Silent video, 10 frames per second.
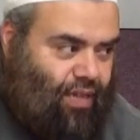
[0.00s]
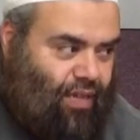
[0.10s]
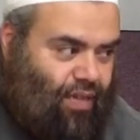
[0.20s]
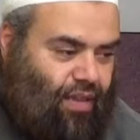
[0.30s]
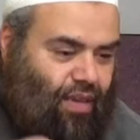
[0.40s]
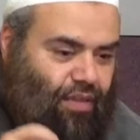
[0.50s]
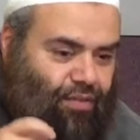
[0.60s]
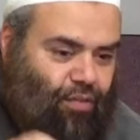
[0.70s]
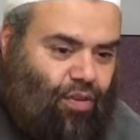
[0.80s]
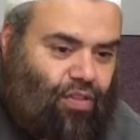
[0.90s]
They're not
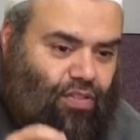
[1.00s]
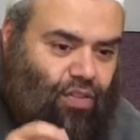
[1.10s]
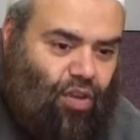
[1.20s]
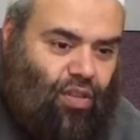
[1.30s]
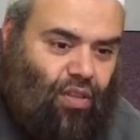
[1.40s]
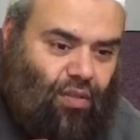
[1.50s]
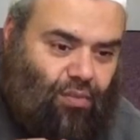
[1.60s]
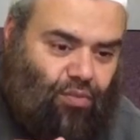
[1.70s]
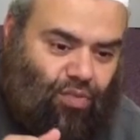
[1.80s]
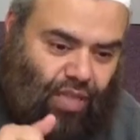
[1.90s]
focused on
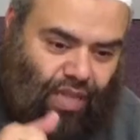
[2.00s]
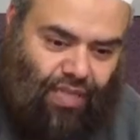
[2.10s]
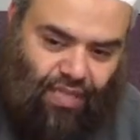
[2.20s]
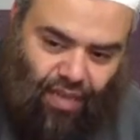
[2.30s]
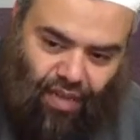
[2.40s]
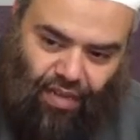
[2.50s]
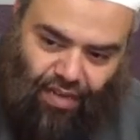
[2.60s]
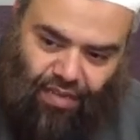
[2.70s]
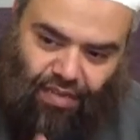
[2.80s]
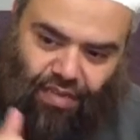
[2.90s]
mushahadat al-khalq.